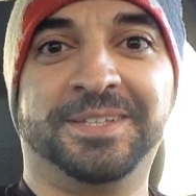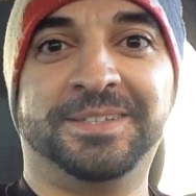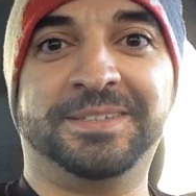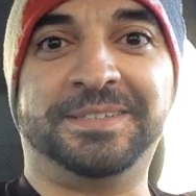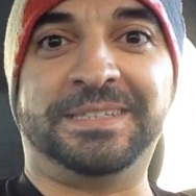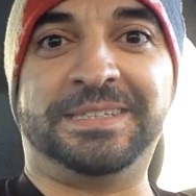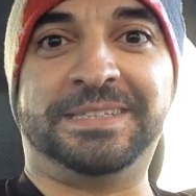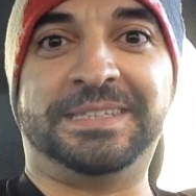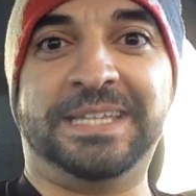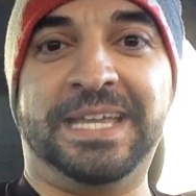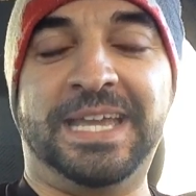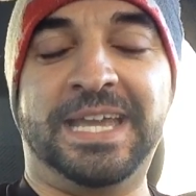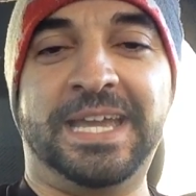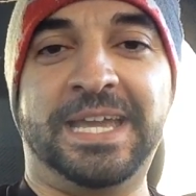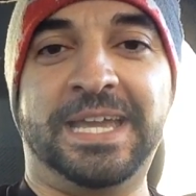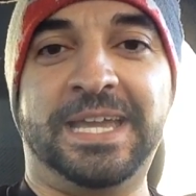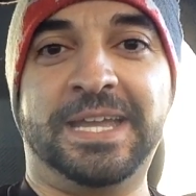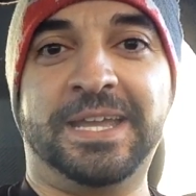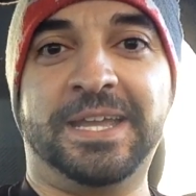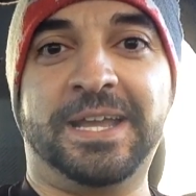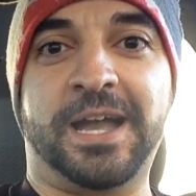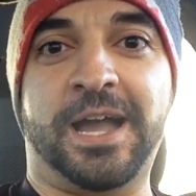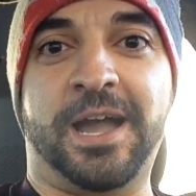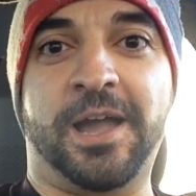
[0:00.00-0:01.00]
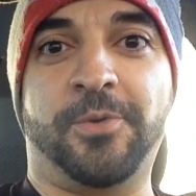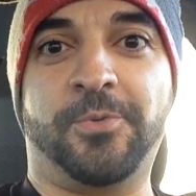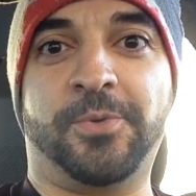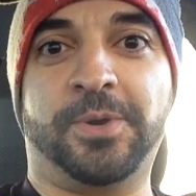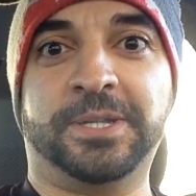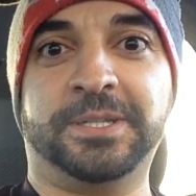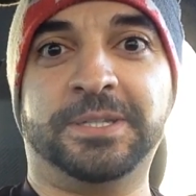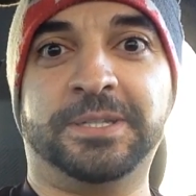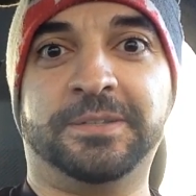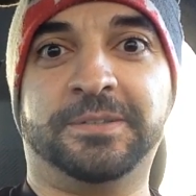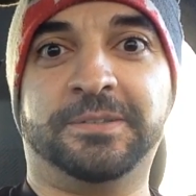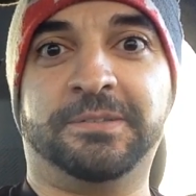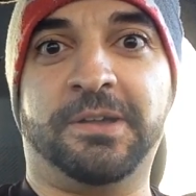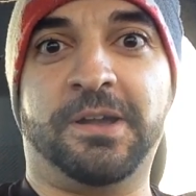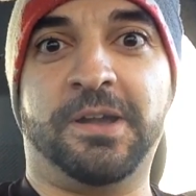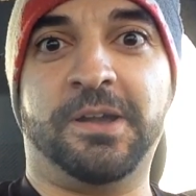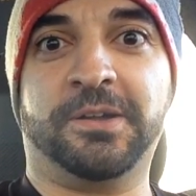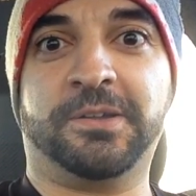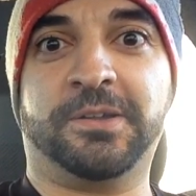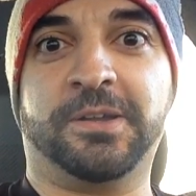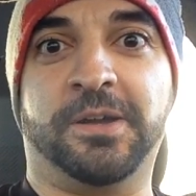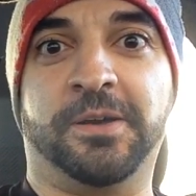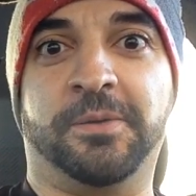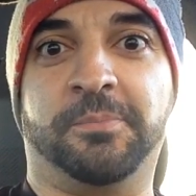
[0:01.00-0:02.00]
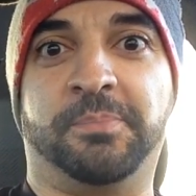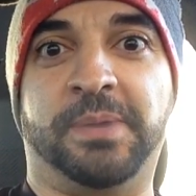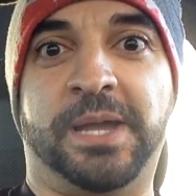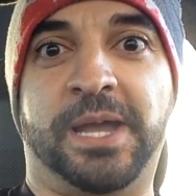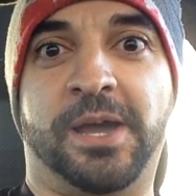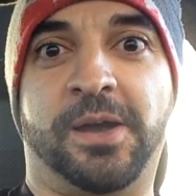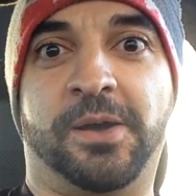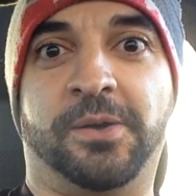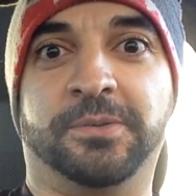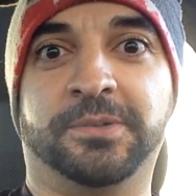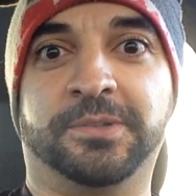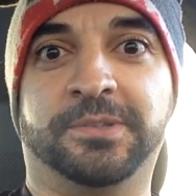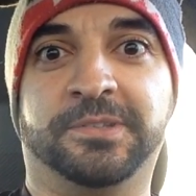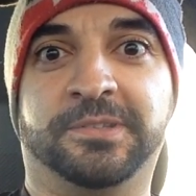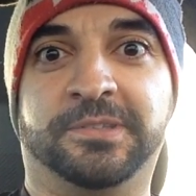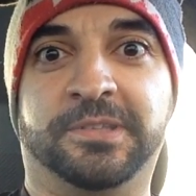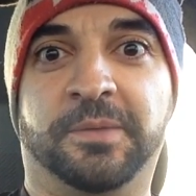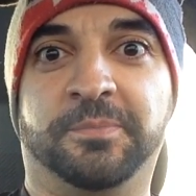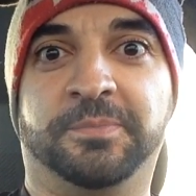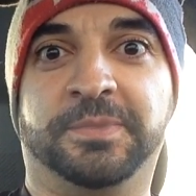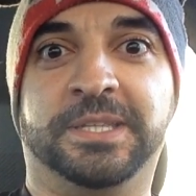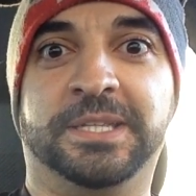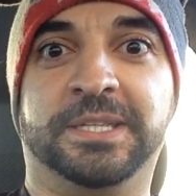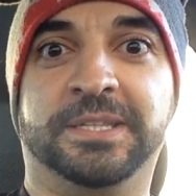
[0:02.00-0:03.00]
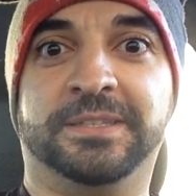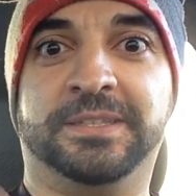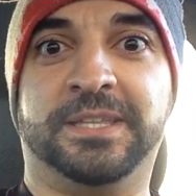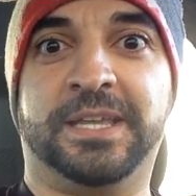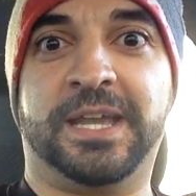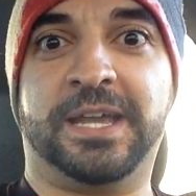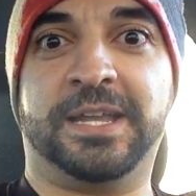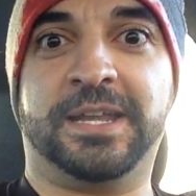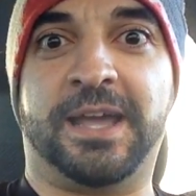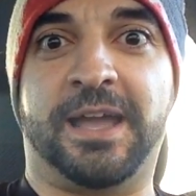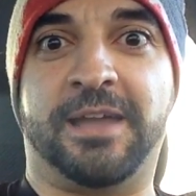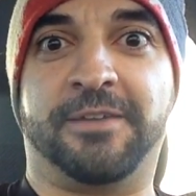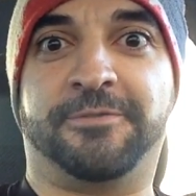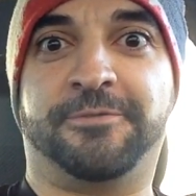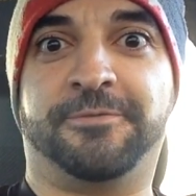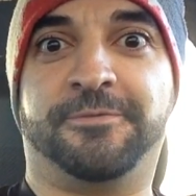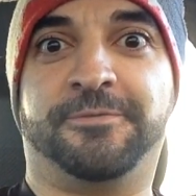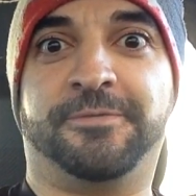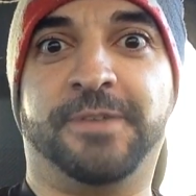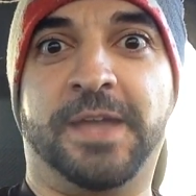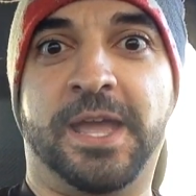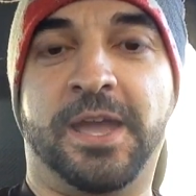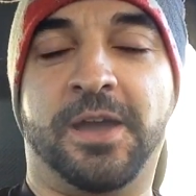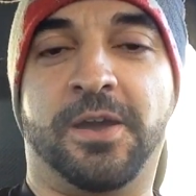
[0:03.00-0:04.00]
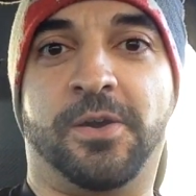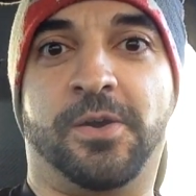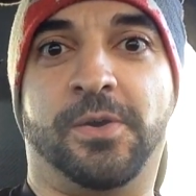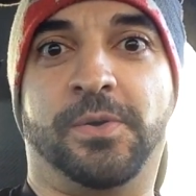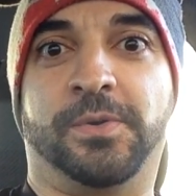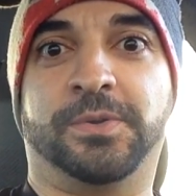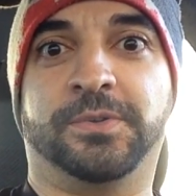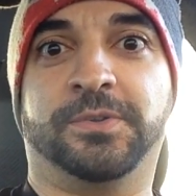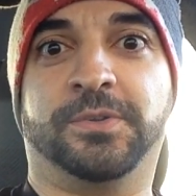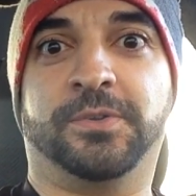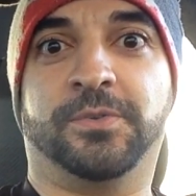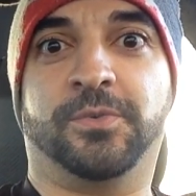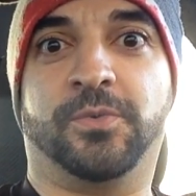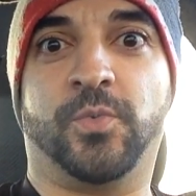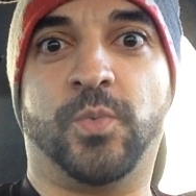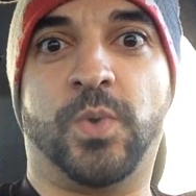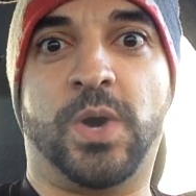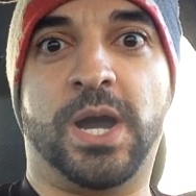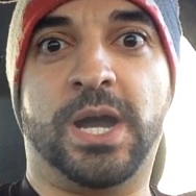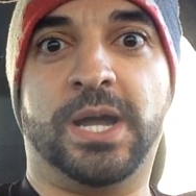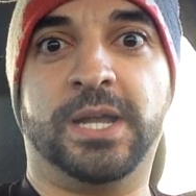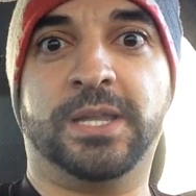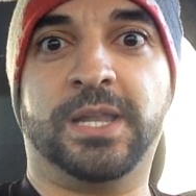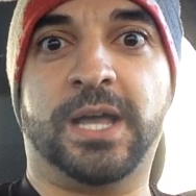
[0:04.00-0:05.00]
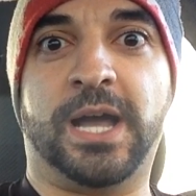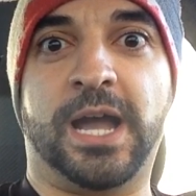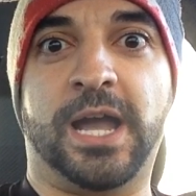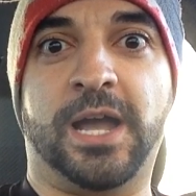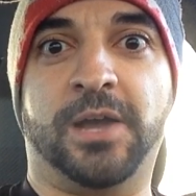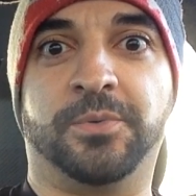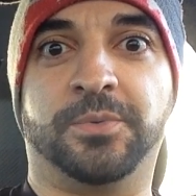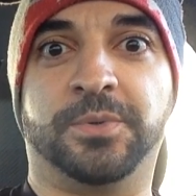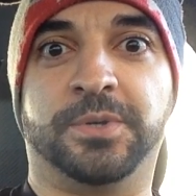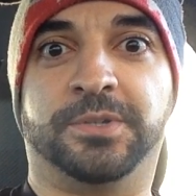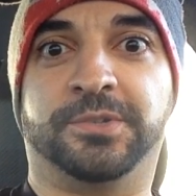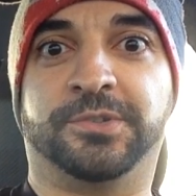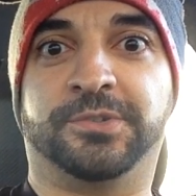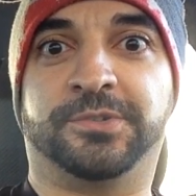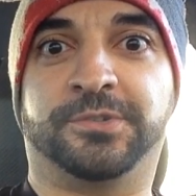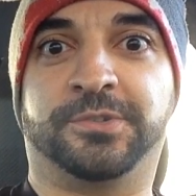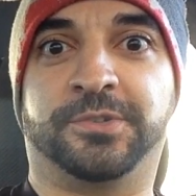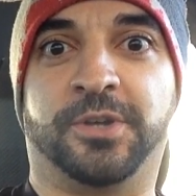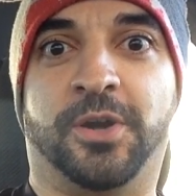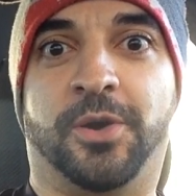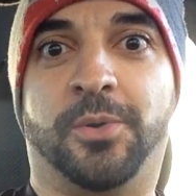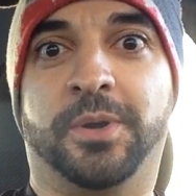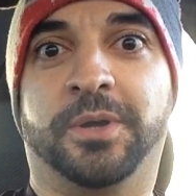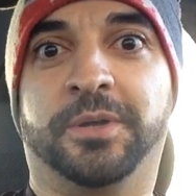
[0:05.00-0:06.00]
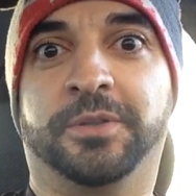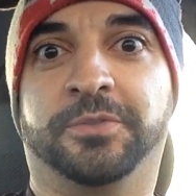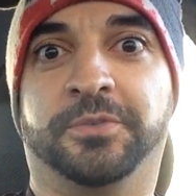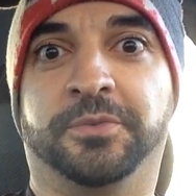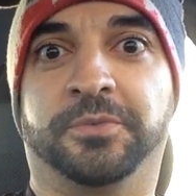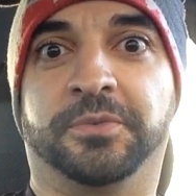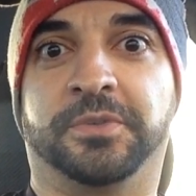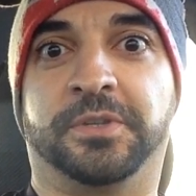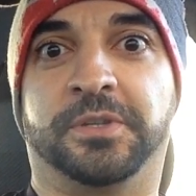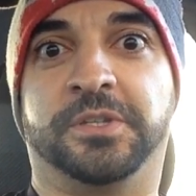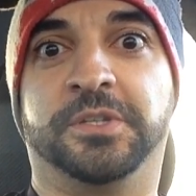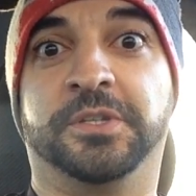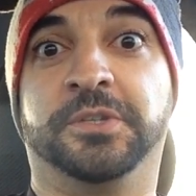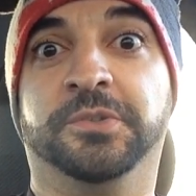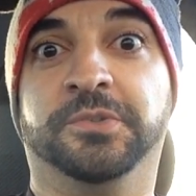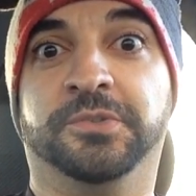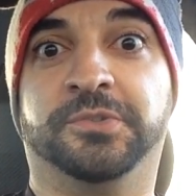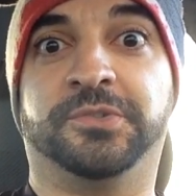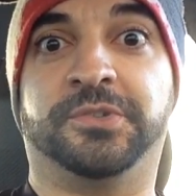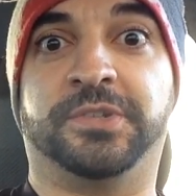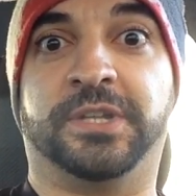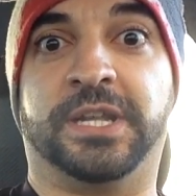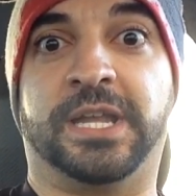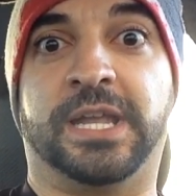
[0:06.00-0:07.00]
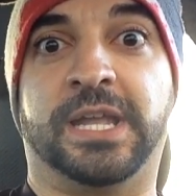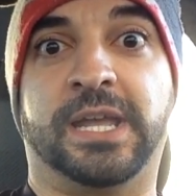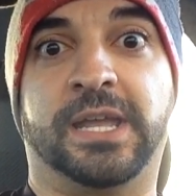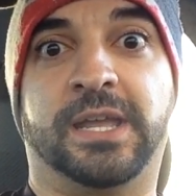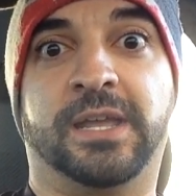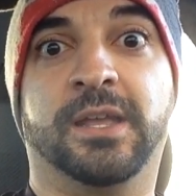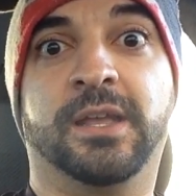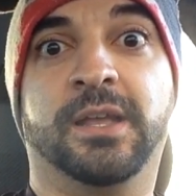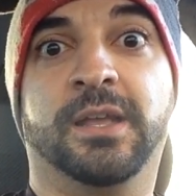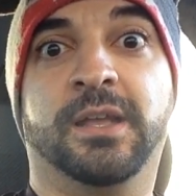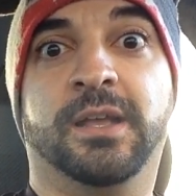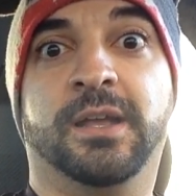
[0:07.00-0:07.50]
Today, I wanted to talk about something that I found while I was going through the news today.